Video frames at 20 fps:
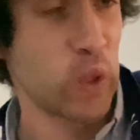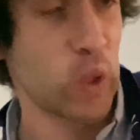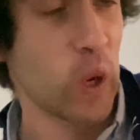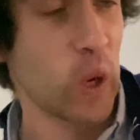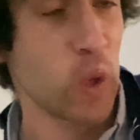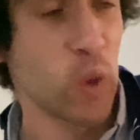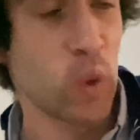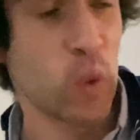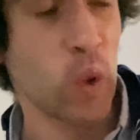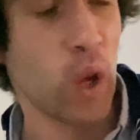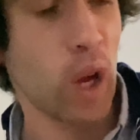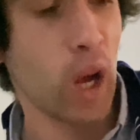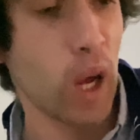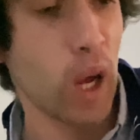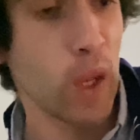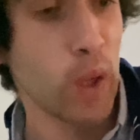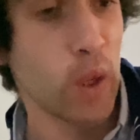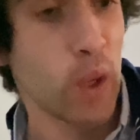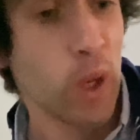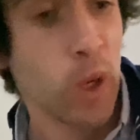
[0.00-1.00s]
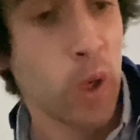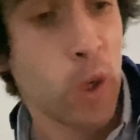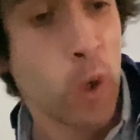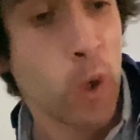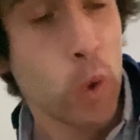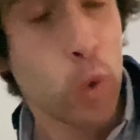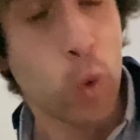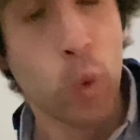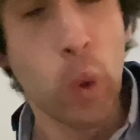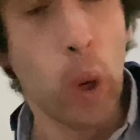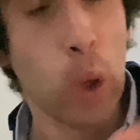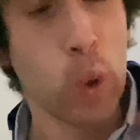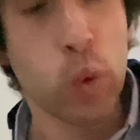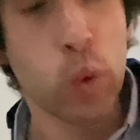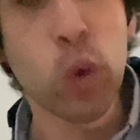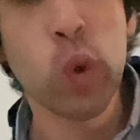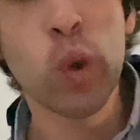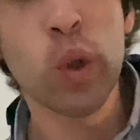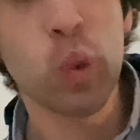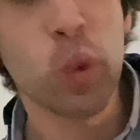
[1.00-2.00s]
chance, I do not
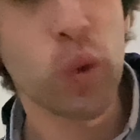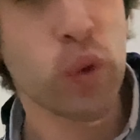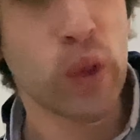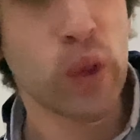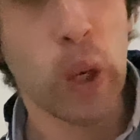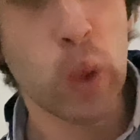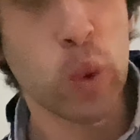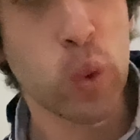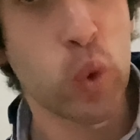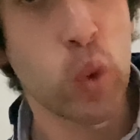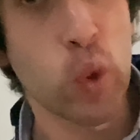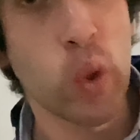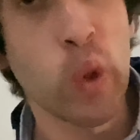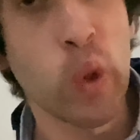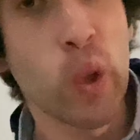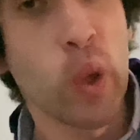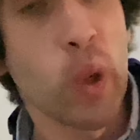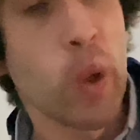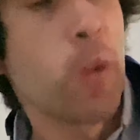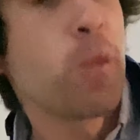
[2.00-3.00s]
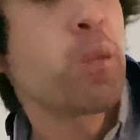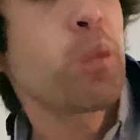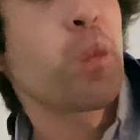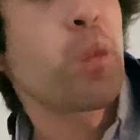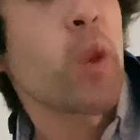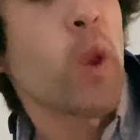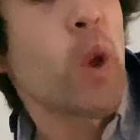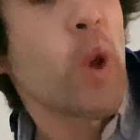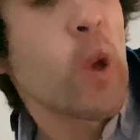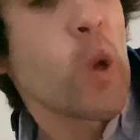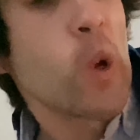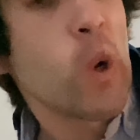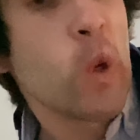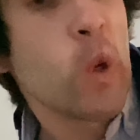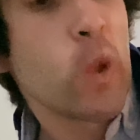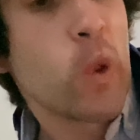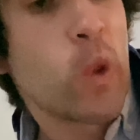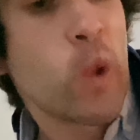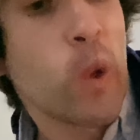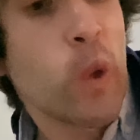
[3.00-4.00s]
do it without the
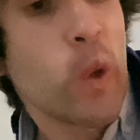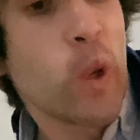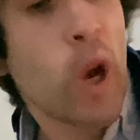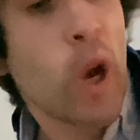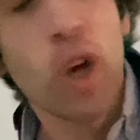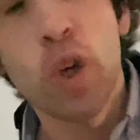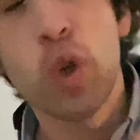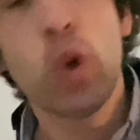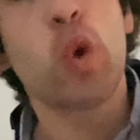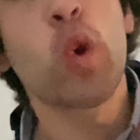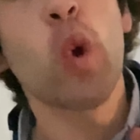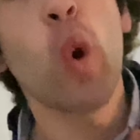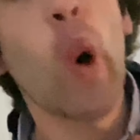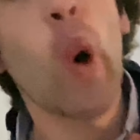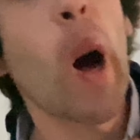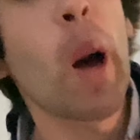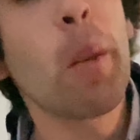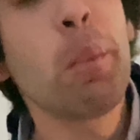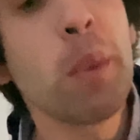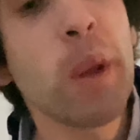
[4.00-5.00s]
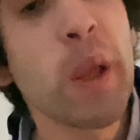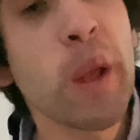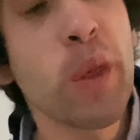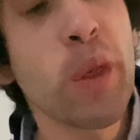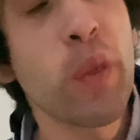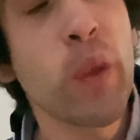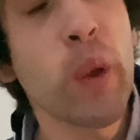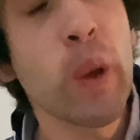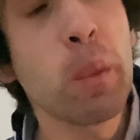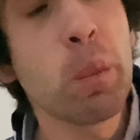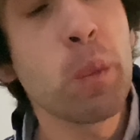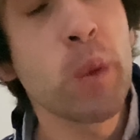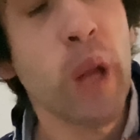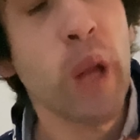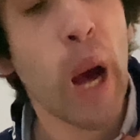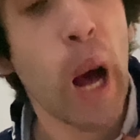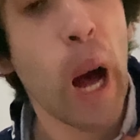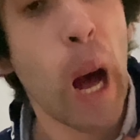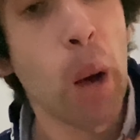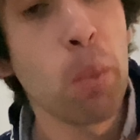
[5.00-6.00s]
the Cher Ami themed
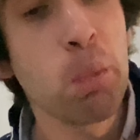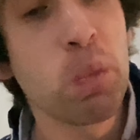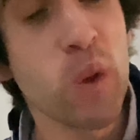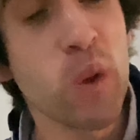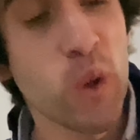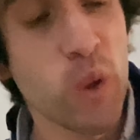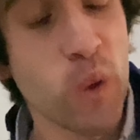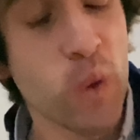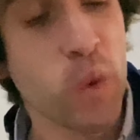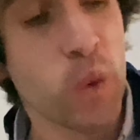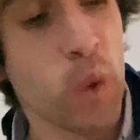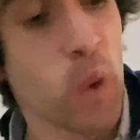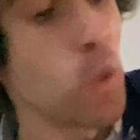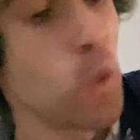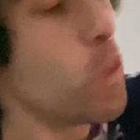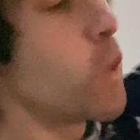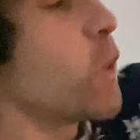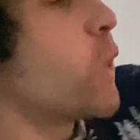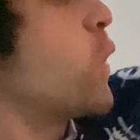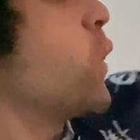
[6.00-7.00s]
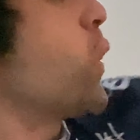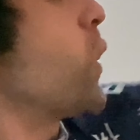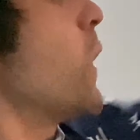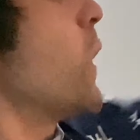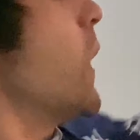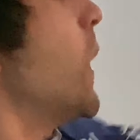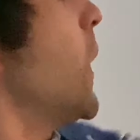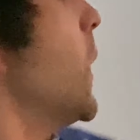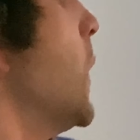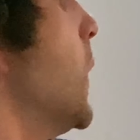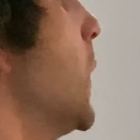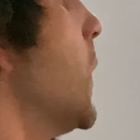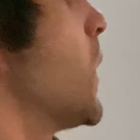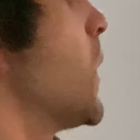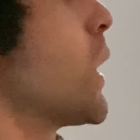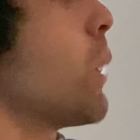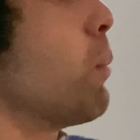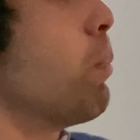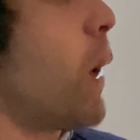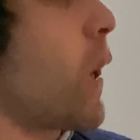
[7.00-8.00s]
ambience, which you can hear in
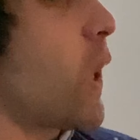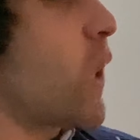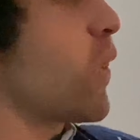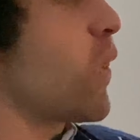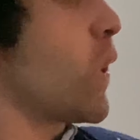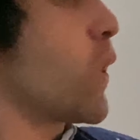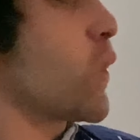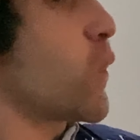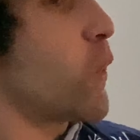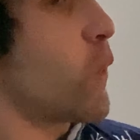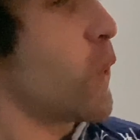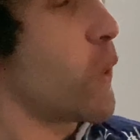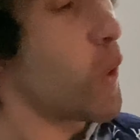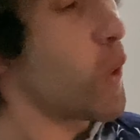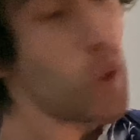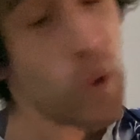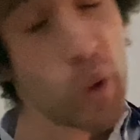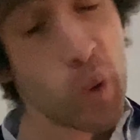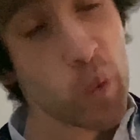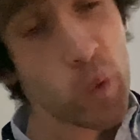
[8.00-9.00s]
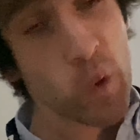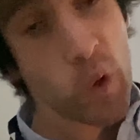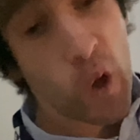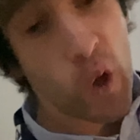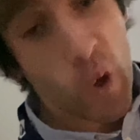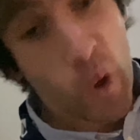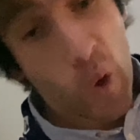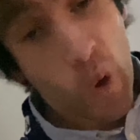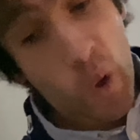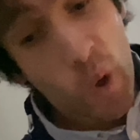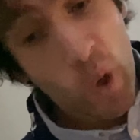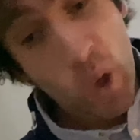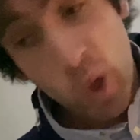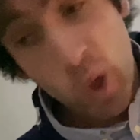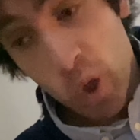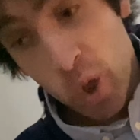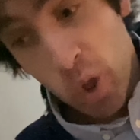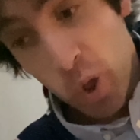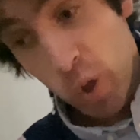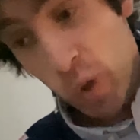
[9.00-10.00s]
the background here.
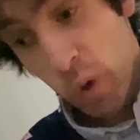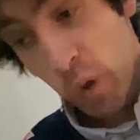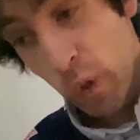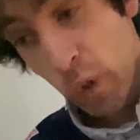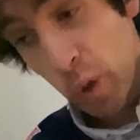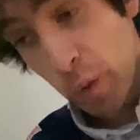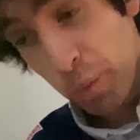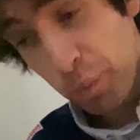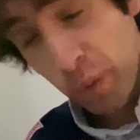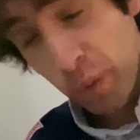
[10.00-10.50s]
Uh, it,